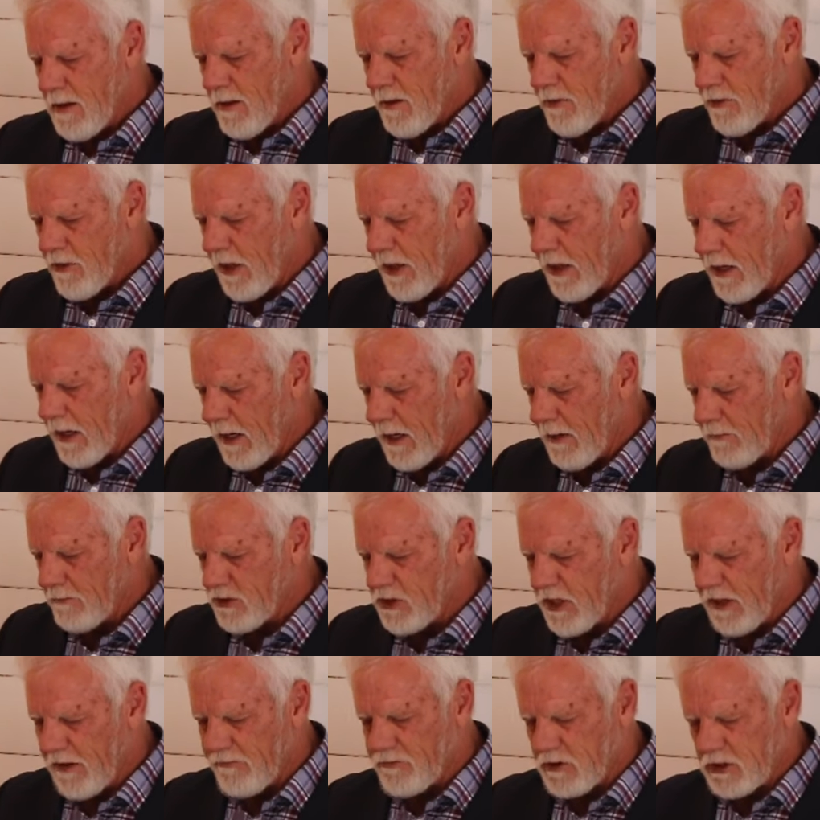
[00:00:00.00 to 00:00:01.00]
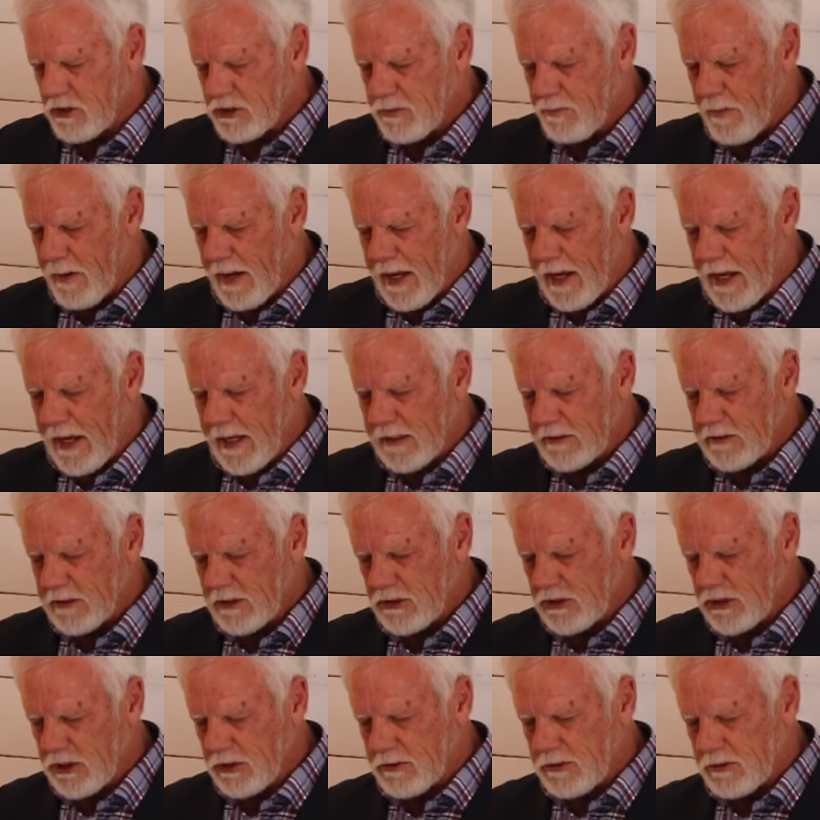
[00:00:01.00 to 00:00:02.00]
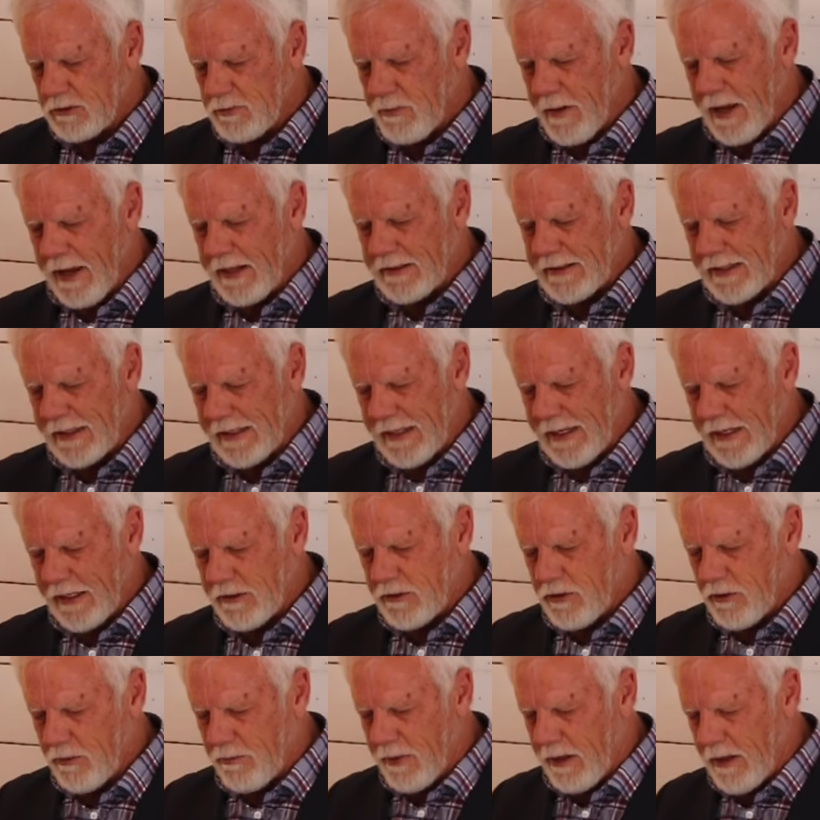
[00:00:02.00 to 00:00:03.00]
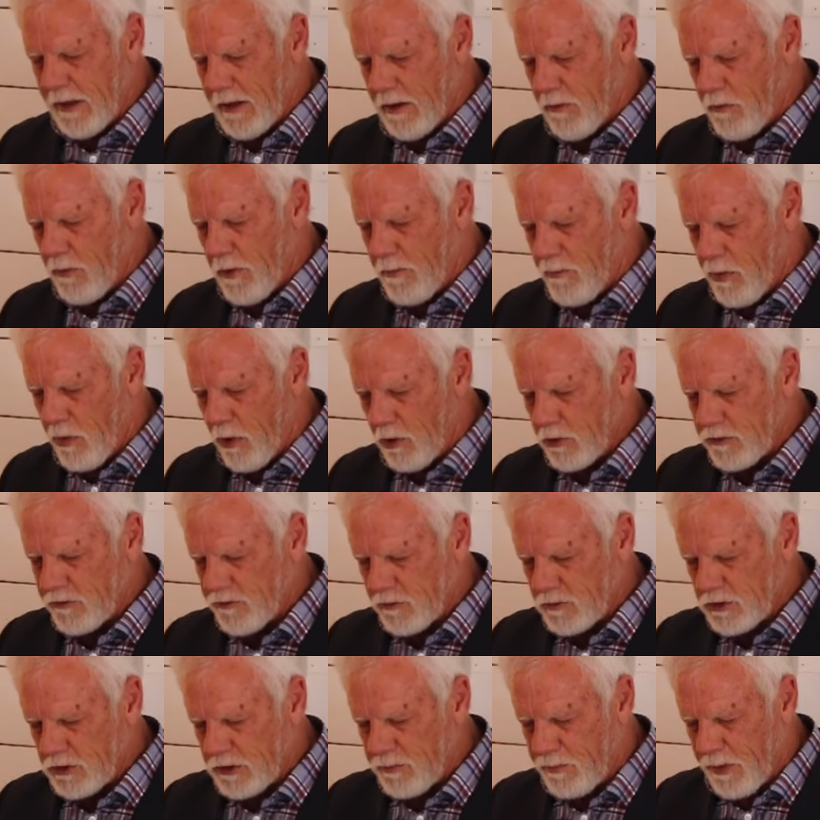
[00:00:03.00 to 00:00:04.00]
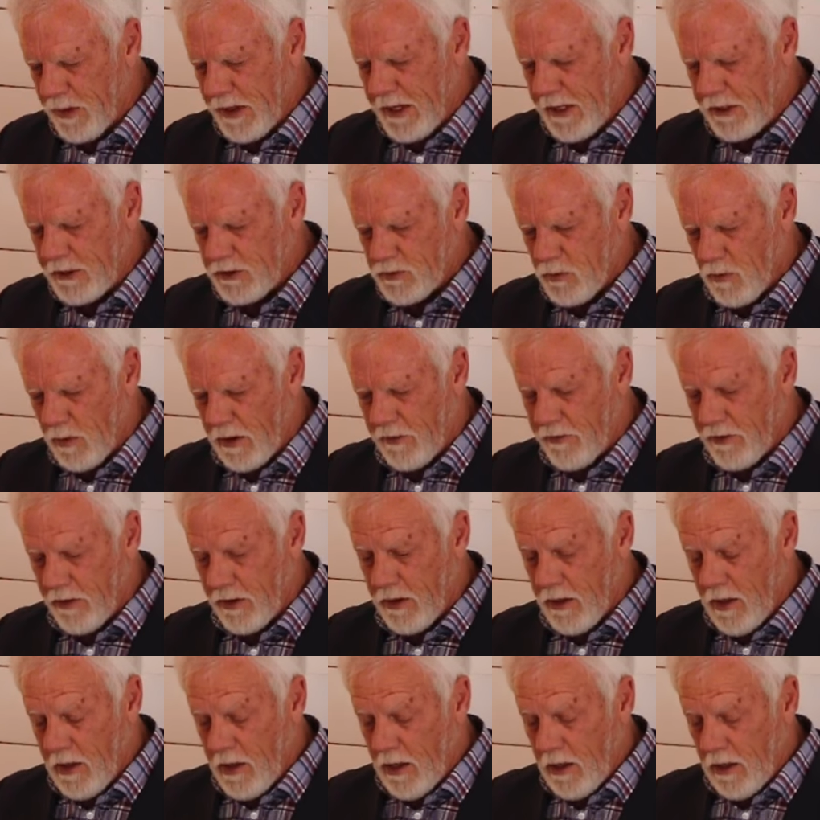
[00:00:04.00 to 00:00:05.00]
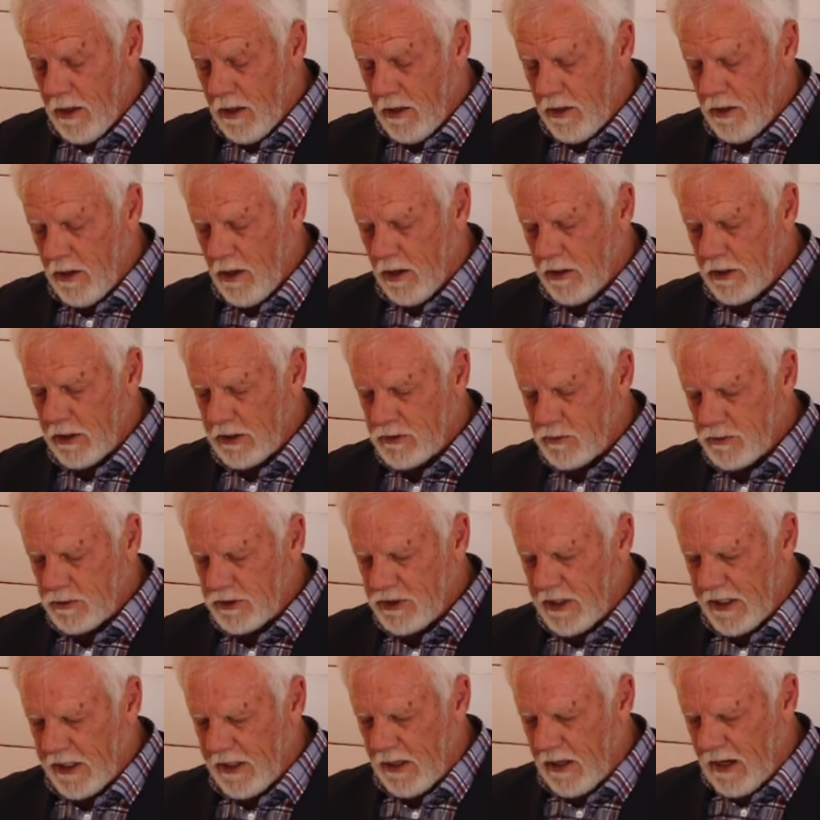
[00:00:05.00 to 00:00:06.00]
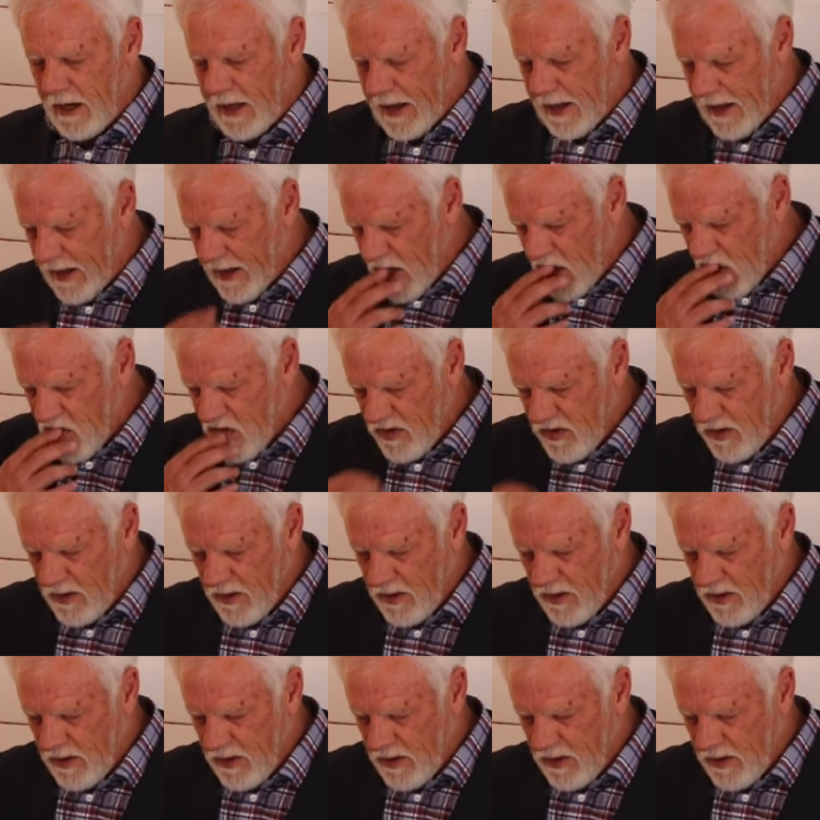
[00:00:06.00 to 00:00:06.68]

thinking himself despised and suspecting it to be a reproachful speech while the youngest was yet alive,